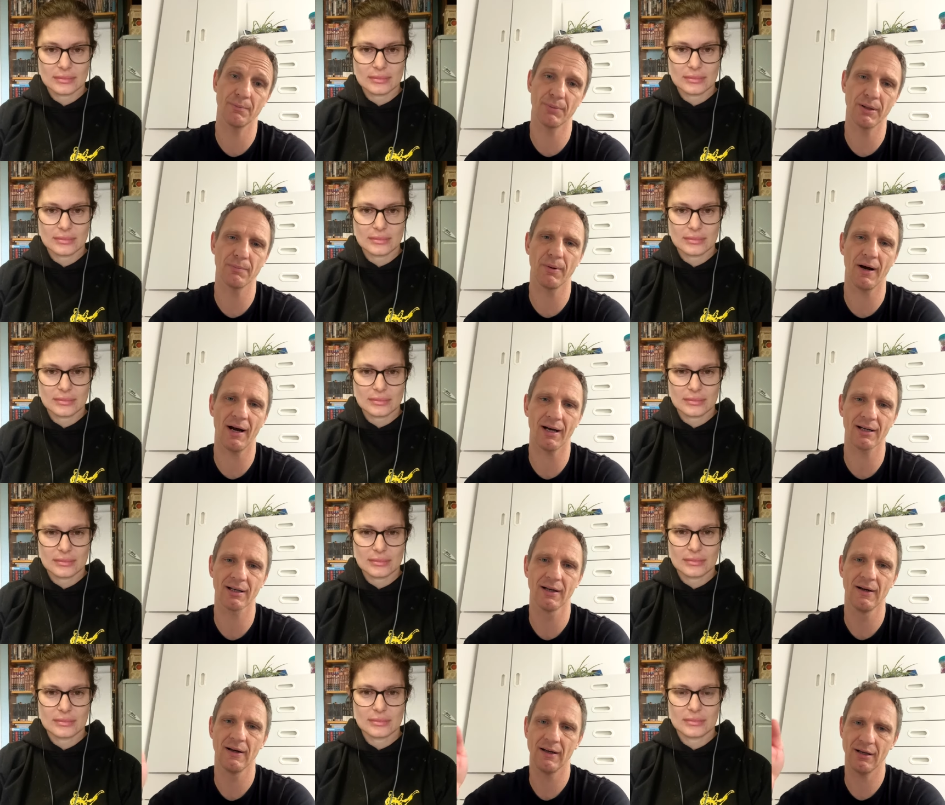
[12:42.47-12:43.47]
Speaker 1: be back.
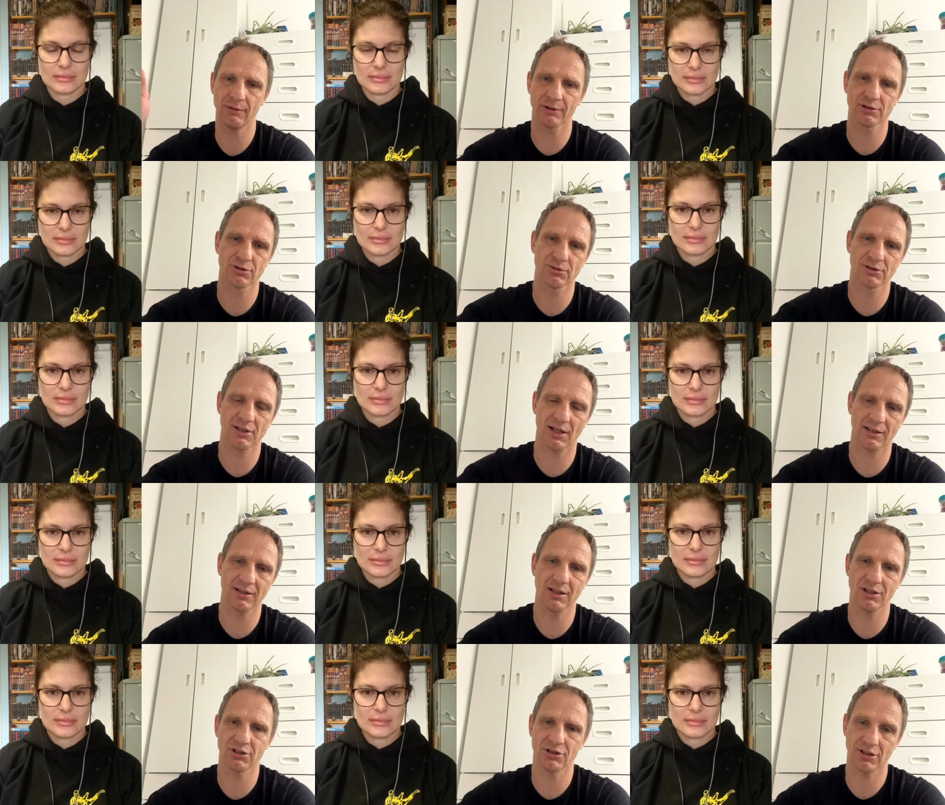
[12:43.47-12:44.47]
He wants to start
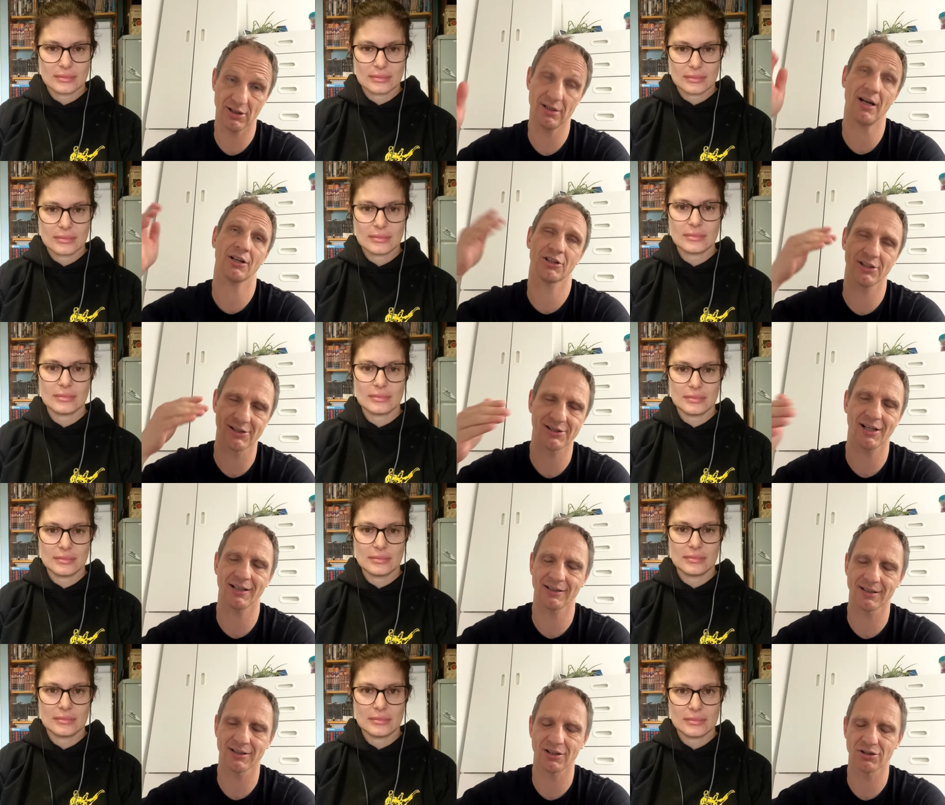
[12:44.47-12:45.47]
teaching. He actually
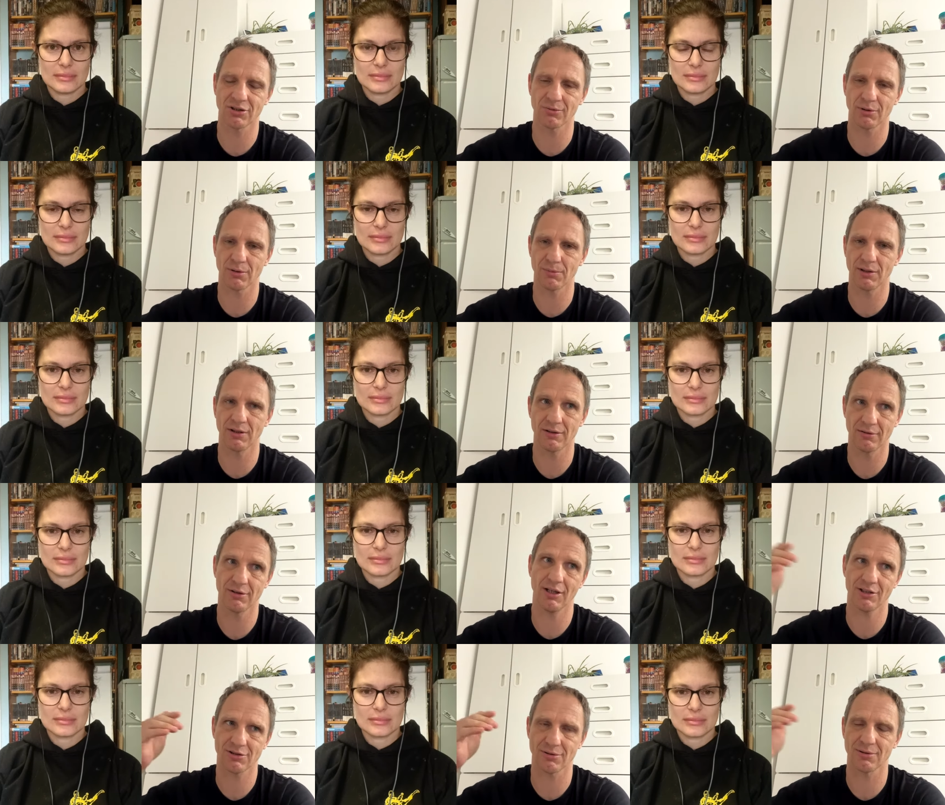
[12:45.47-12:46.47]
started teaching with me
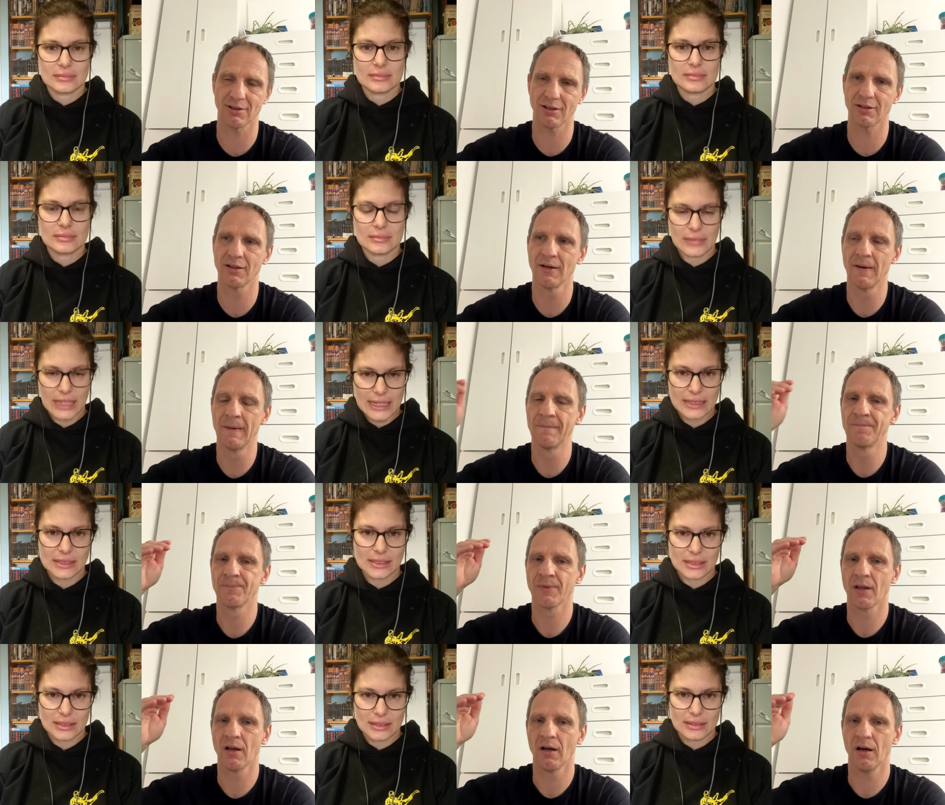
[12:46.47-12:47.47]
yesterday.
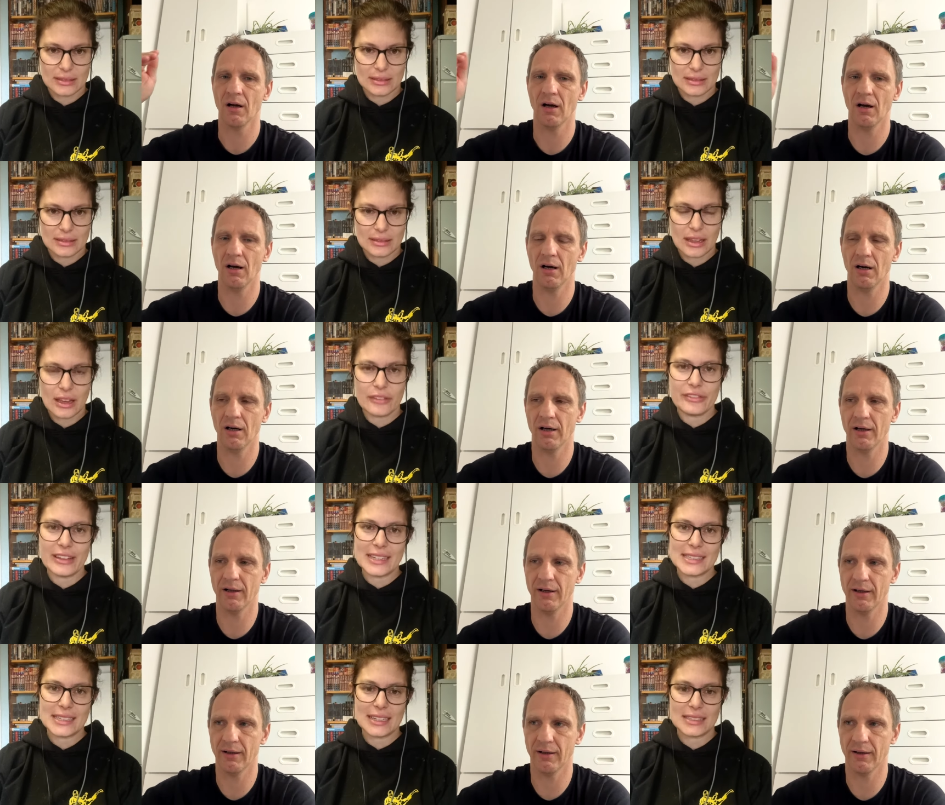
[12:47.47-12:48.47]
Yes. Ah, ah,
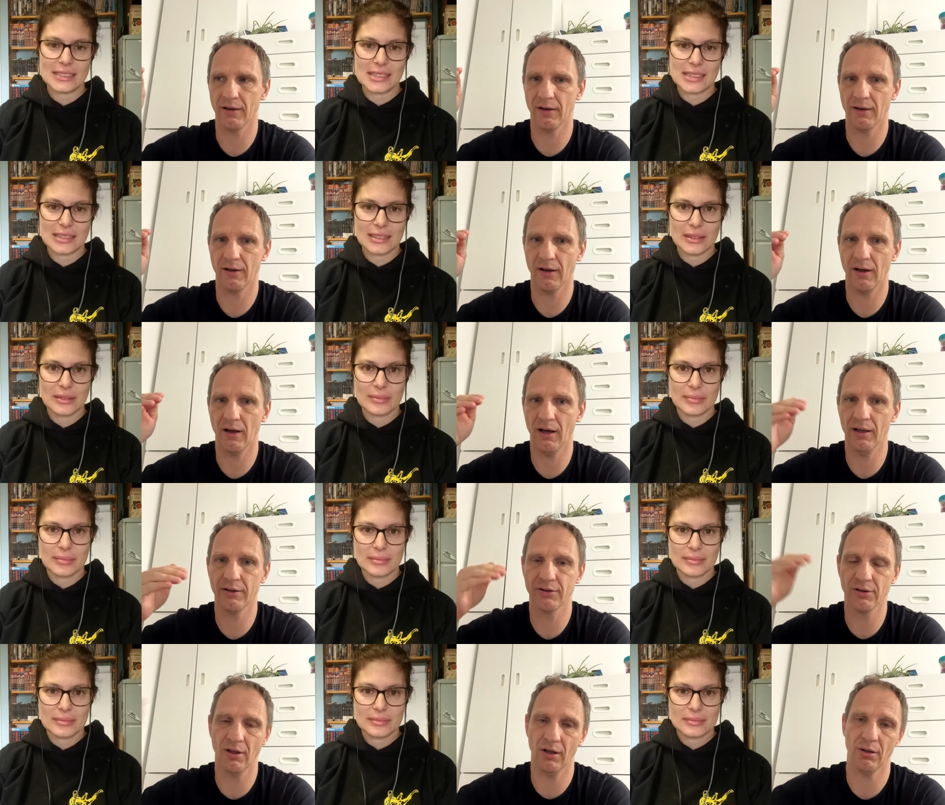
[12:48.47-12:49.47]
Speaker 2: fantastic.
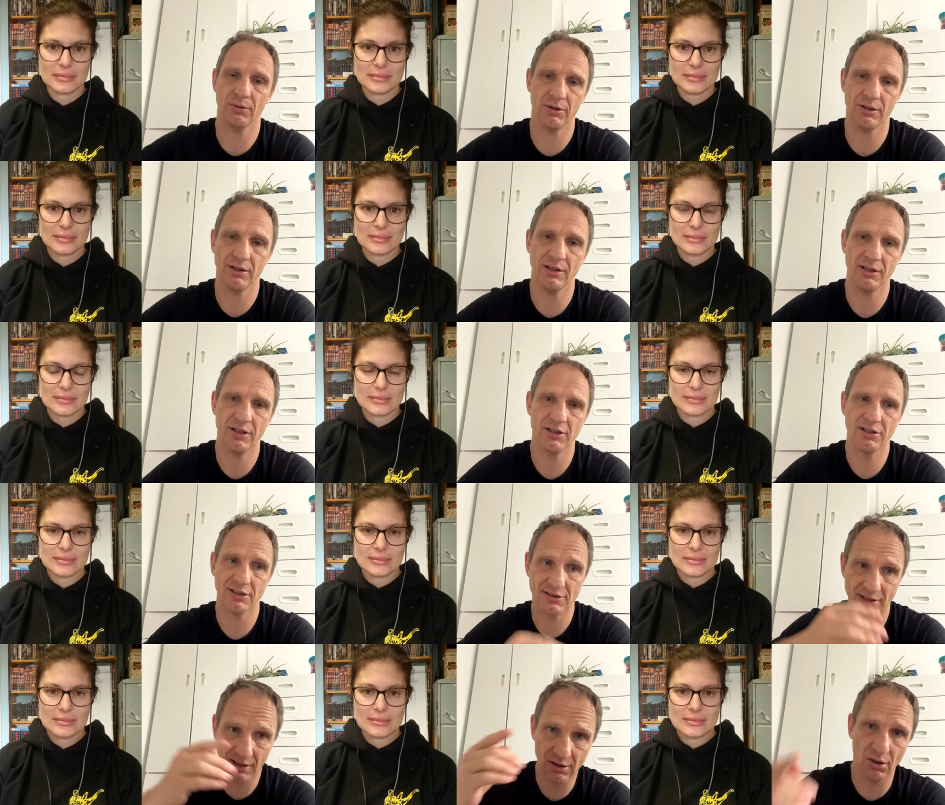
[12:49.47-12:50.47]
Speaker 1: And you know, it, it's
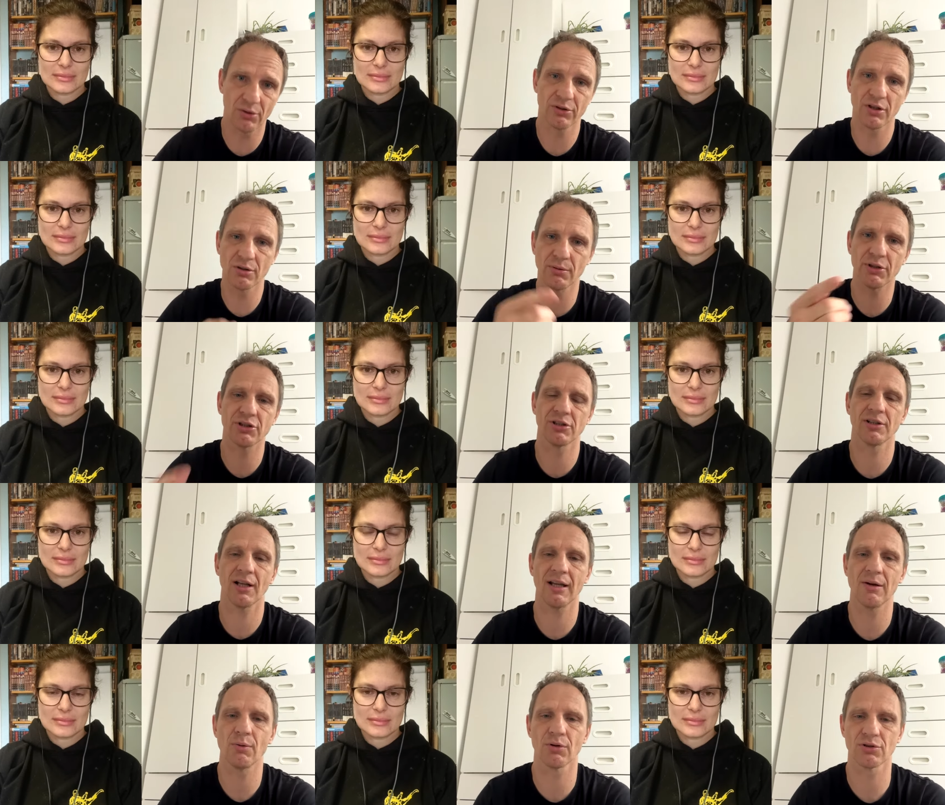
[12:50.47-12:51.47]
just that continuation
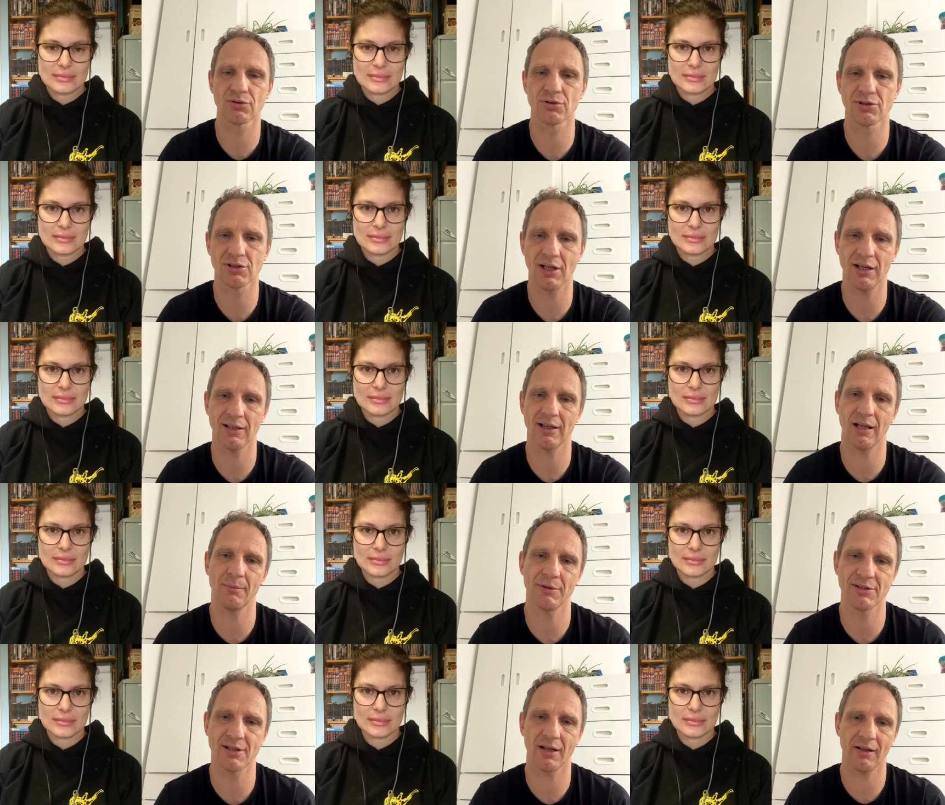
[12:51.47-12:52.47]
that he wants to stay. That
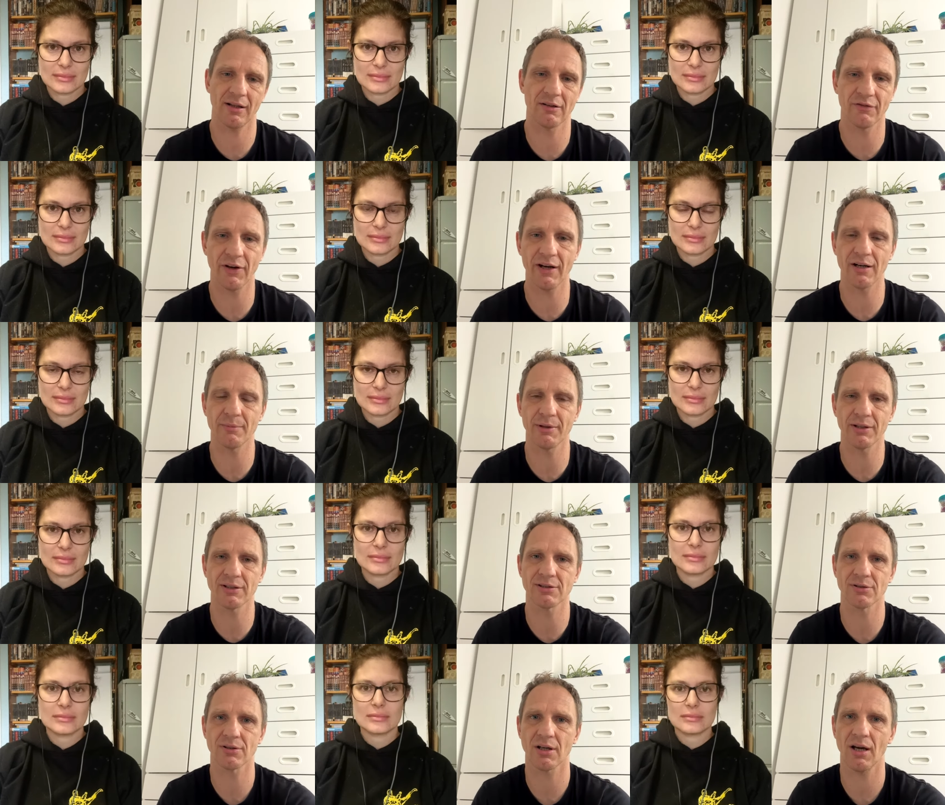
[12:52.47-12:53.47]
means that environment
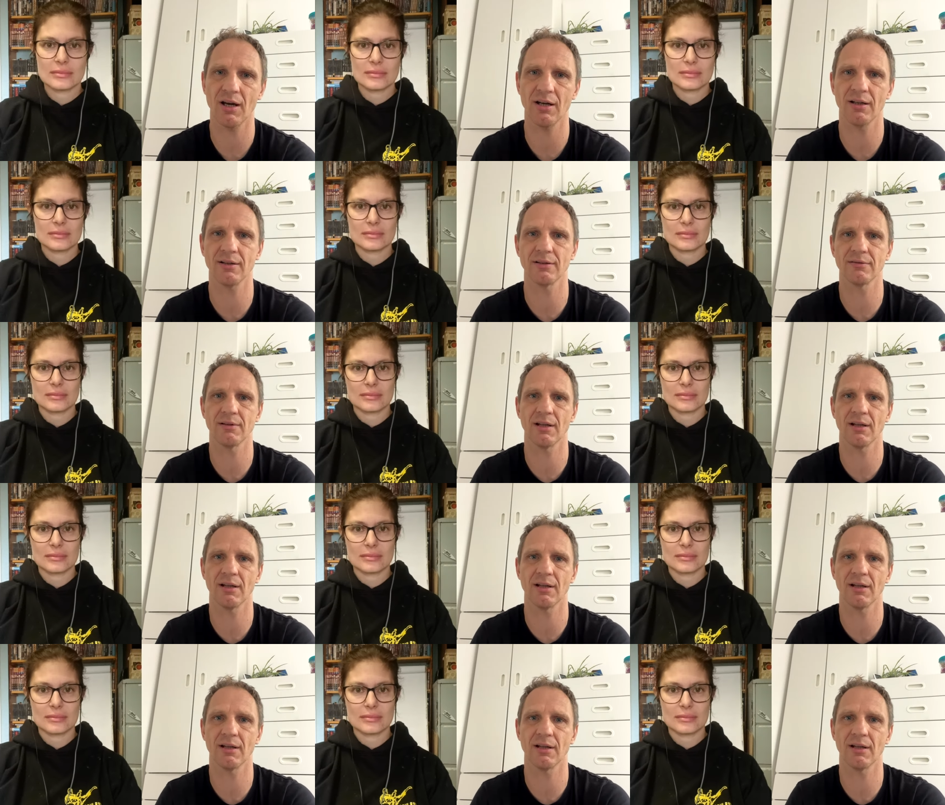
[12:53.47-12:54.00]
is okay, and,